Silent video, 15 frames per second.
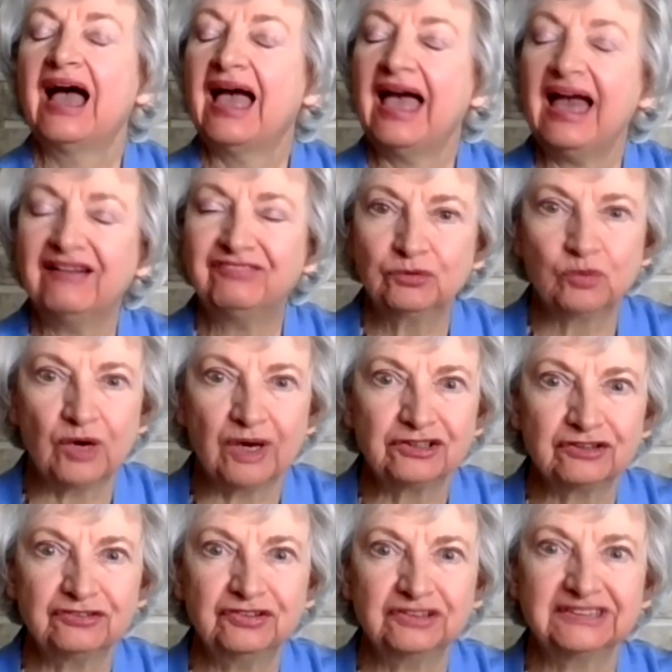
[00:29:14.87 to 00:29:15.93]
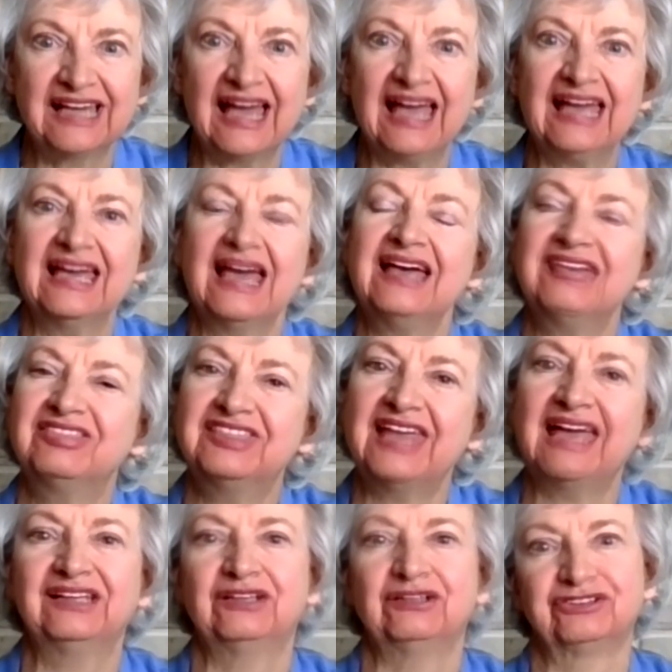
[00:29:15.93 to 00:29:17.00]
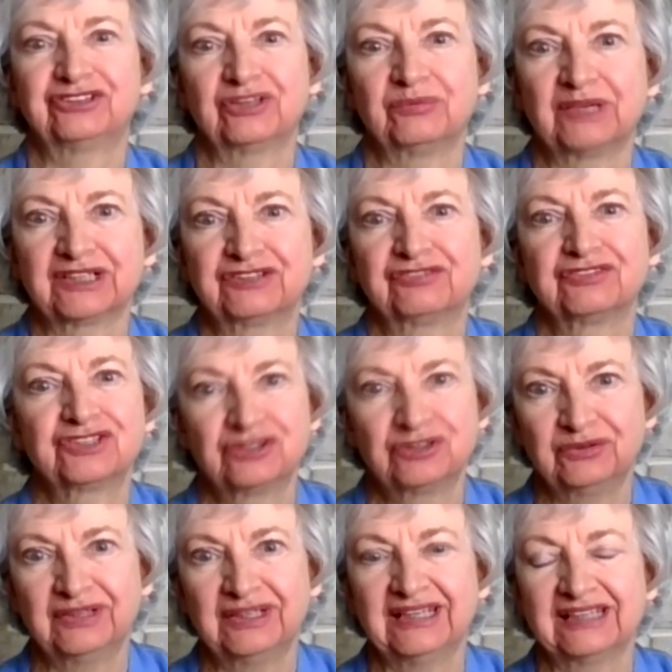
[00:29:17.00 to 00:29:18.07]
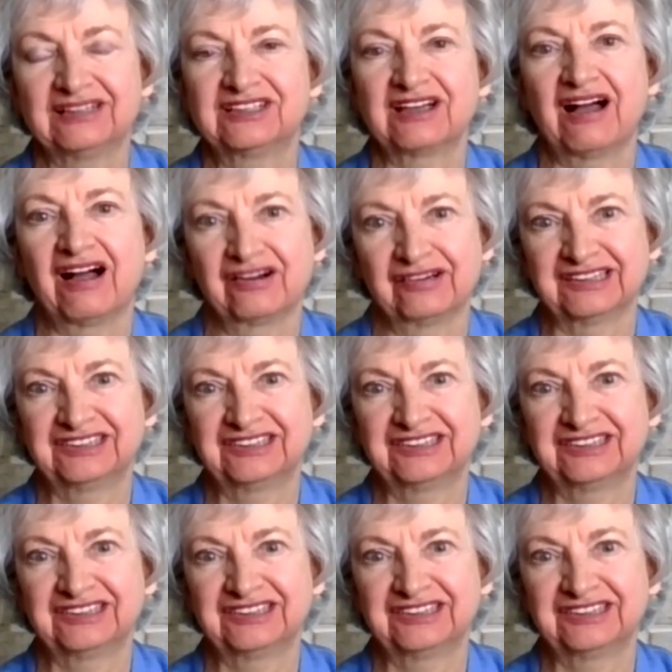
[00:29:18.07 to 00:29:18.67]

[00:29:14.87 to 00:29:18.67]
have a wonderful day, and thank you so much for tuning in to R